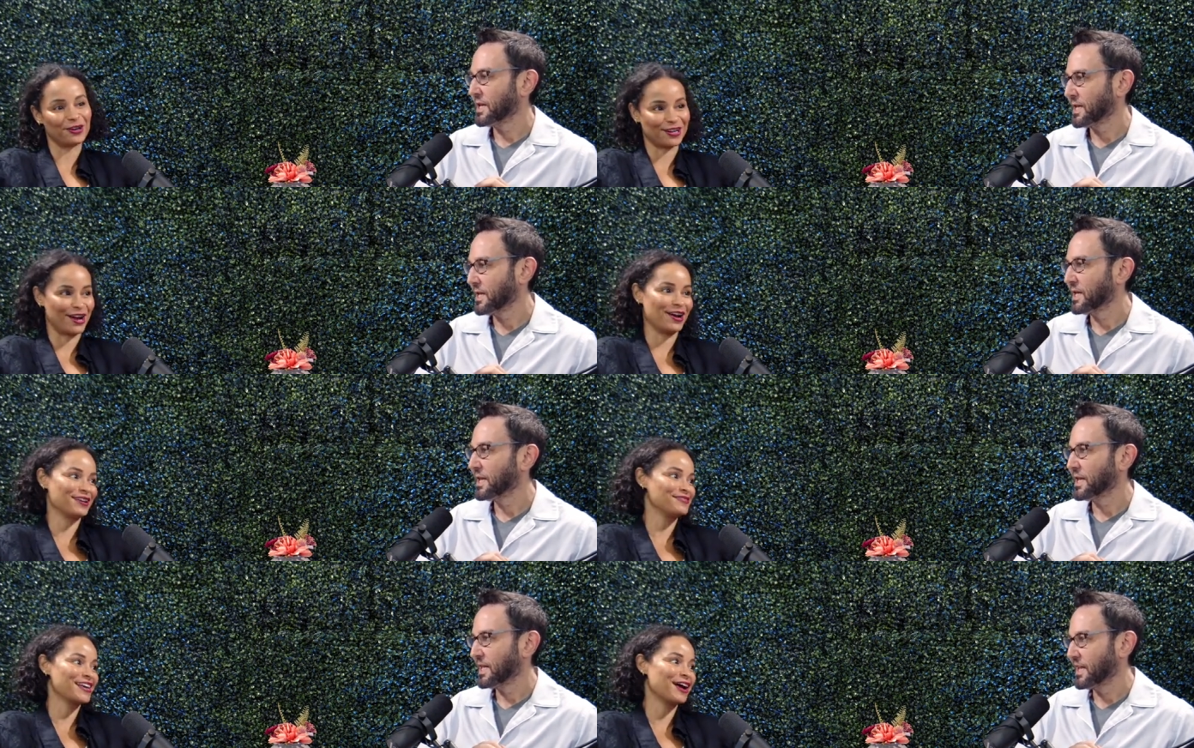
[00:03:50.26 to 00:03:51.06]

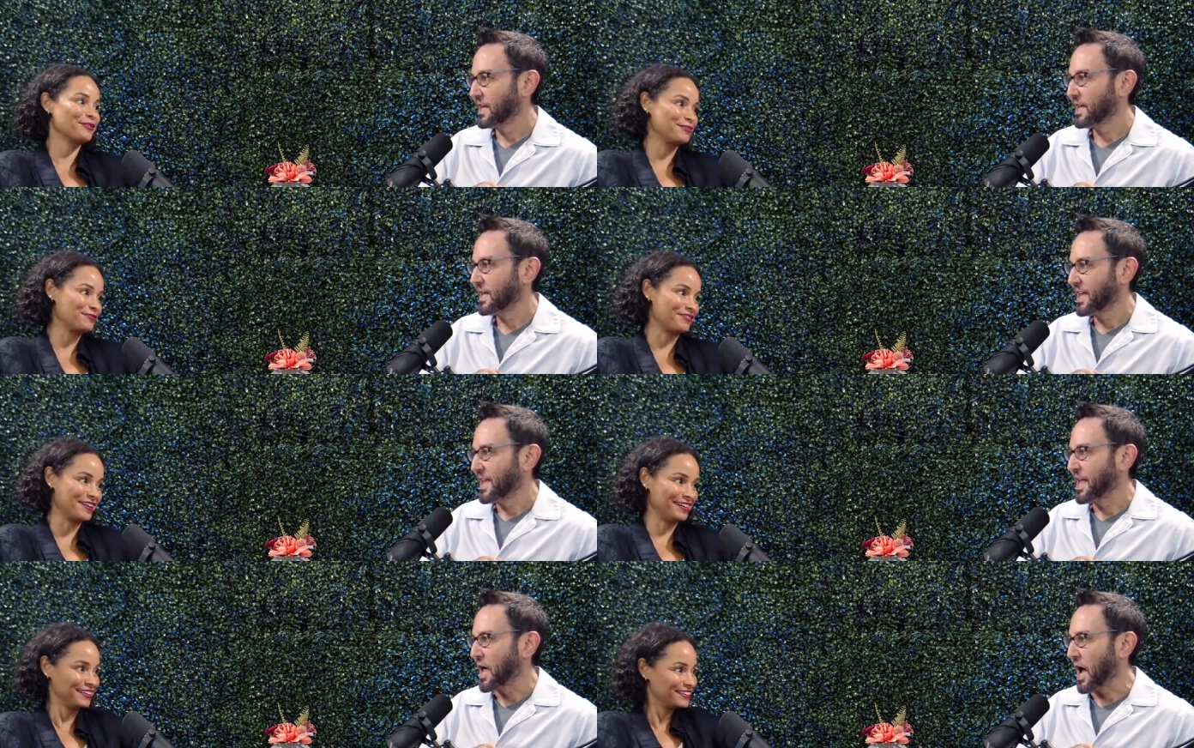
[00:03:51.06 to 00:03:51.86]
Speaker 1: archives, I'll be
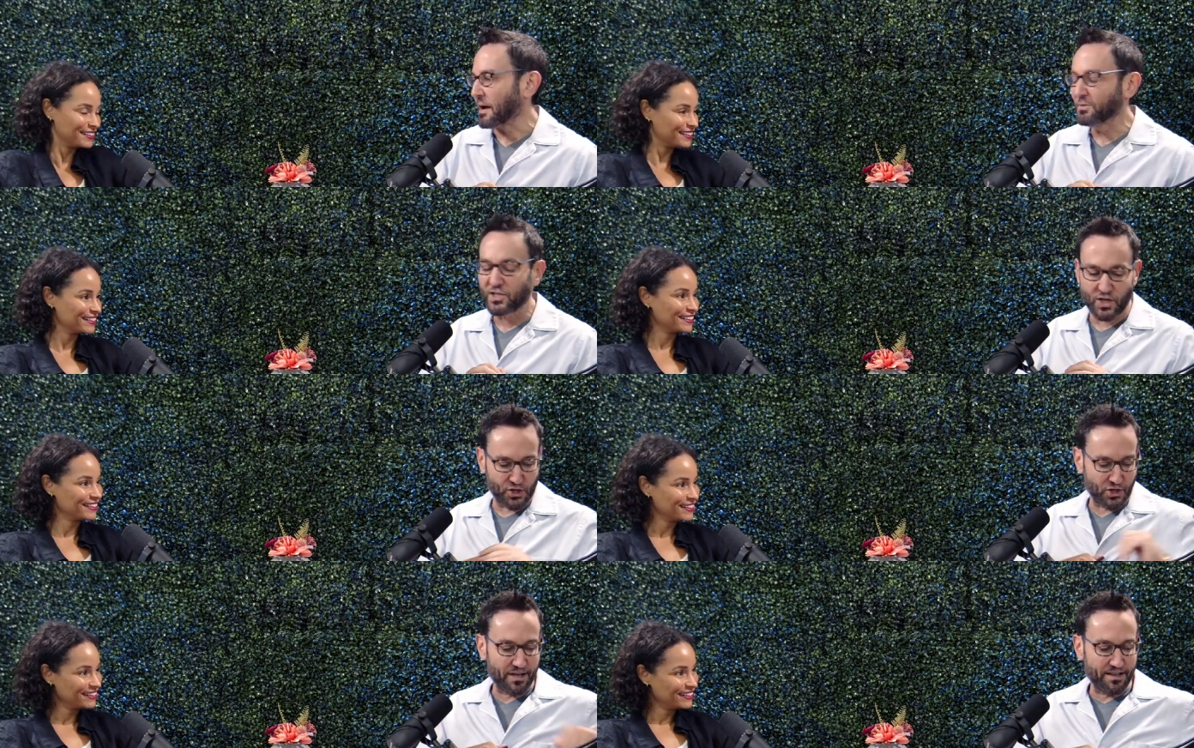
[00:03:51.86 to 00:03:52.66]
fine.
Speaker 2: I'm
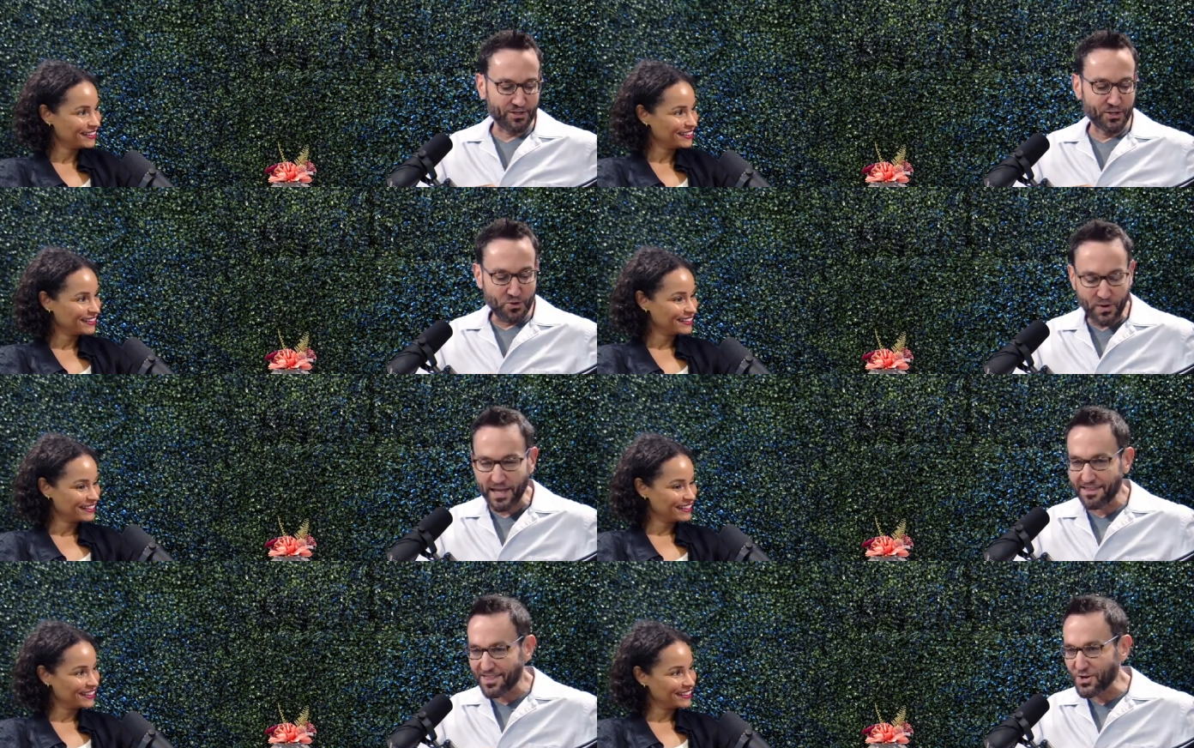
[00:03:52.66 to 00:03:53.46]
such a
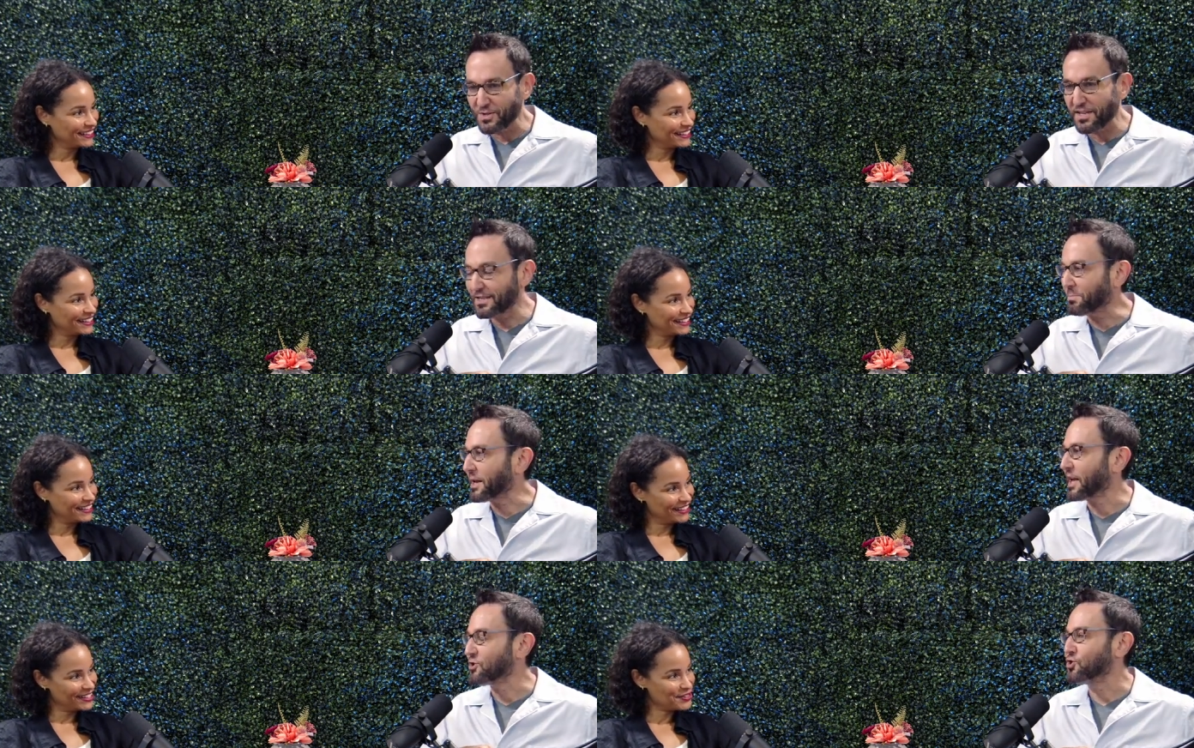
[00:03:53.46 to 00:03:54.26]
Louis enthusiast,
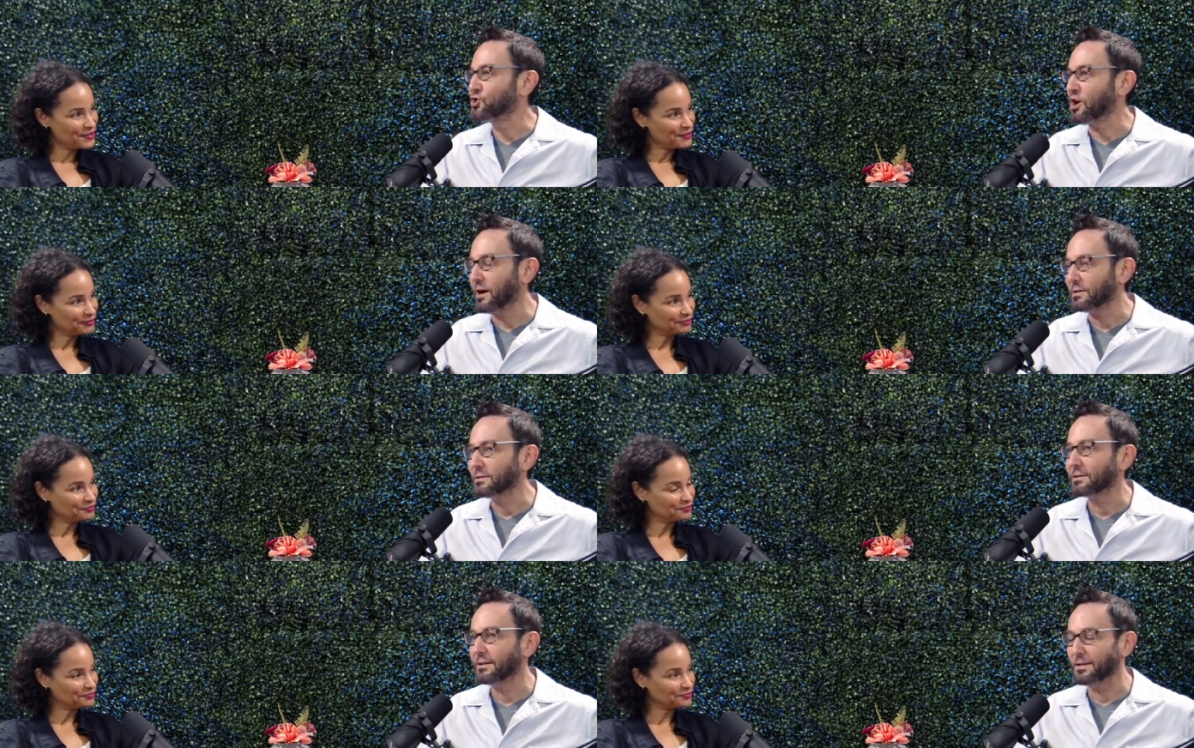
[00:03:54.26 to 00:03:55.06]
but I
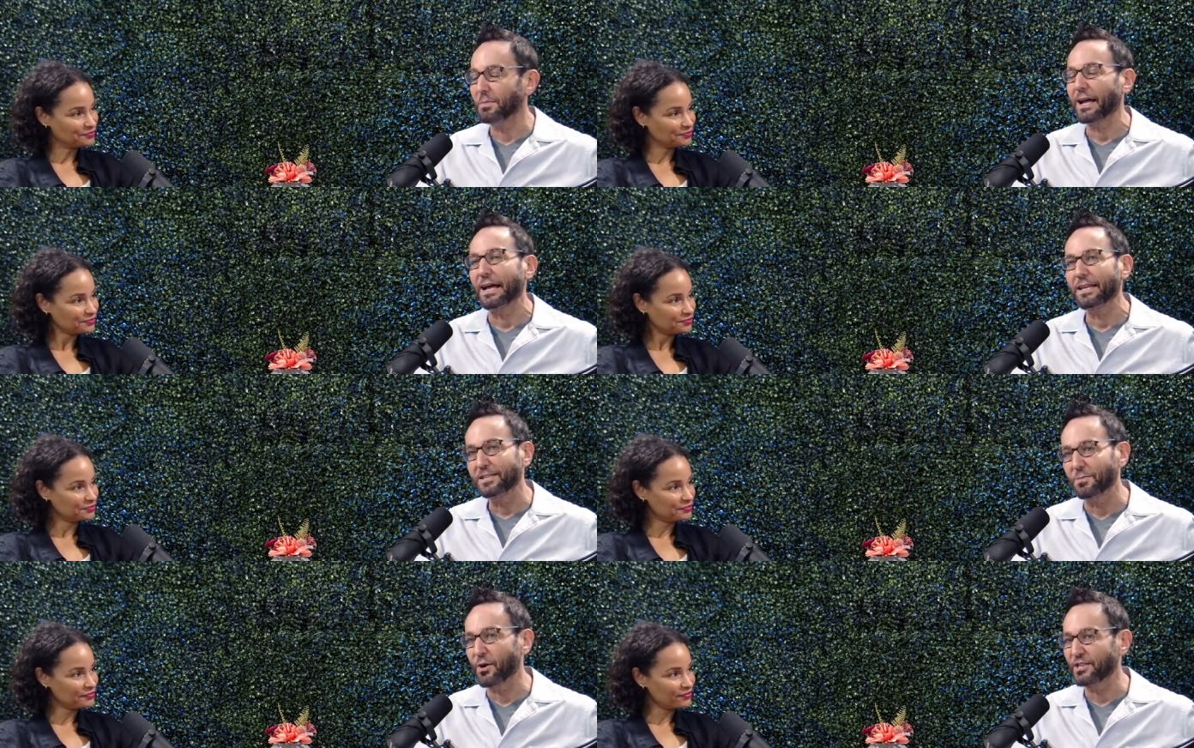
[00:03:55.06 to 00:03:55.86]
just because I'm like I
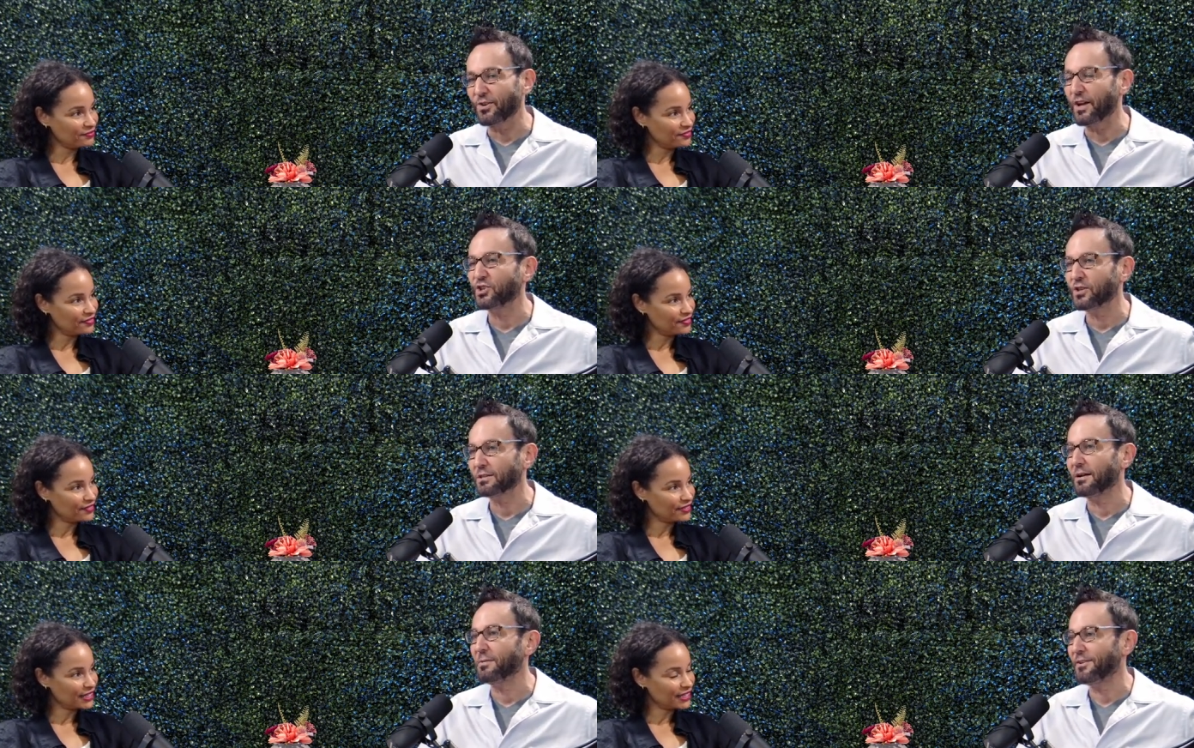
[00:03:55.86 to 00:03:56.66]
need to branch out. I
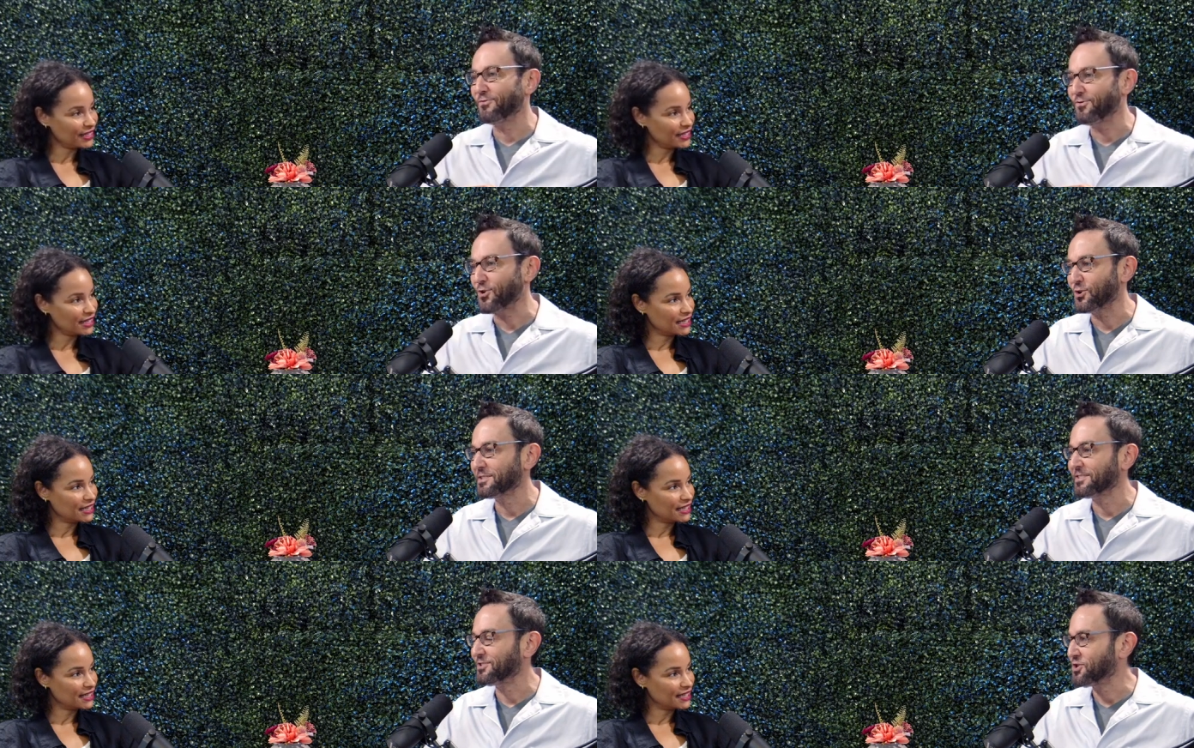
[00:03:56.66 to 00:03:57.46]
just got my
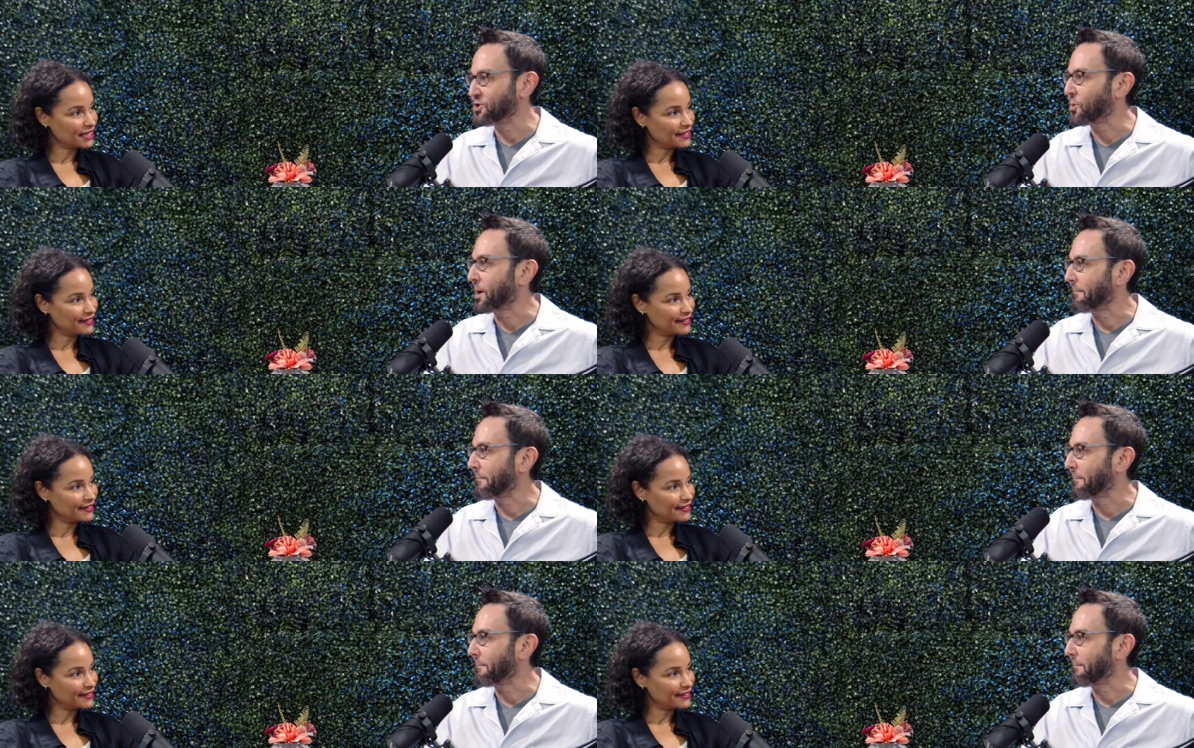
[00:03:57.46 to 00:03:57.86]
first Dior